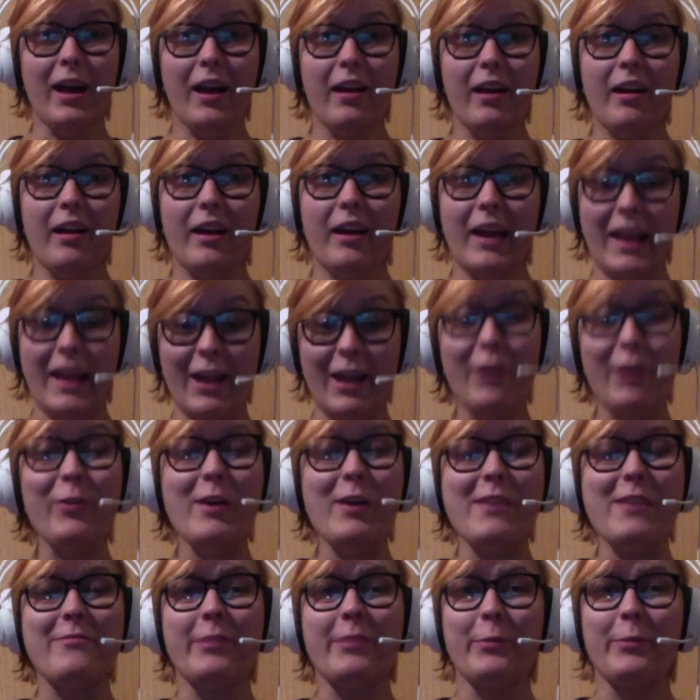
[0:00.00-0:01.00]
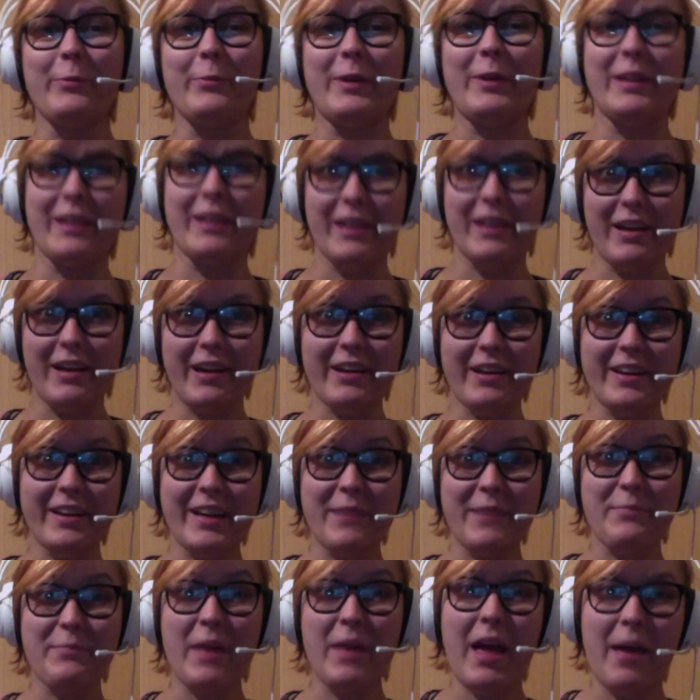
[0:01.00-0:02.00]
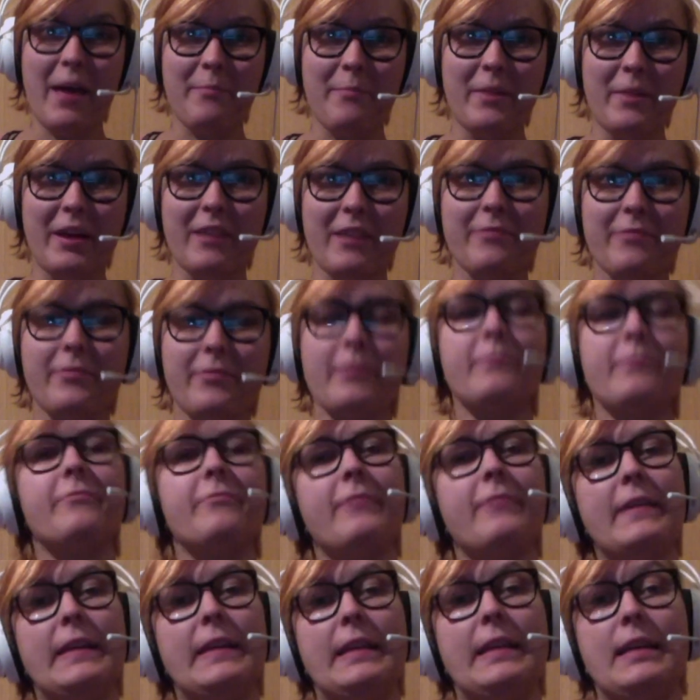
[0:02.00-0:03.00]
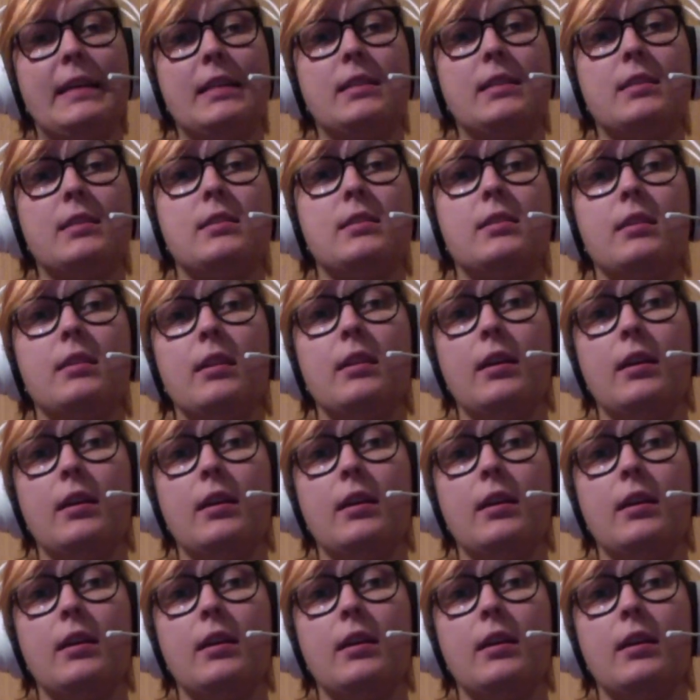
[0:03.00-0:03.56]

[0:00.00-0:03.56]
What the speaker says: Hello everyone, I'm Emma from Finland